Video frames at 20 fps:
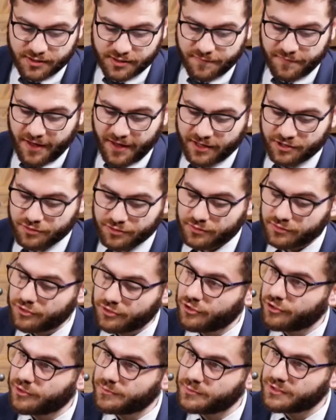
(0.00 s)
as the factual
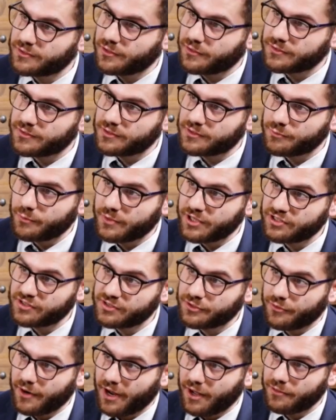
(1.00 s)
circumstances which
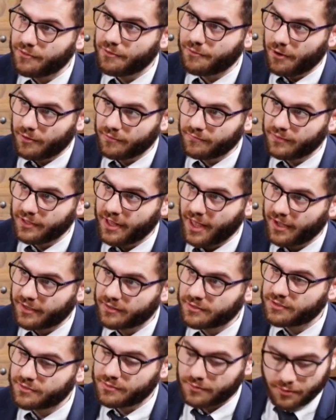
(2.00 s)
surround the wrongful
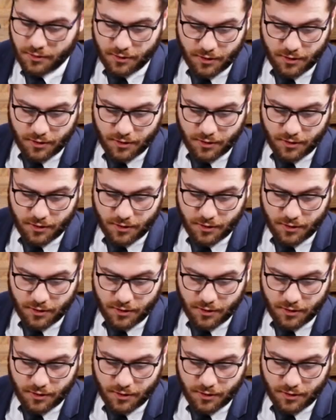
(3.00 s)
act.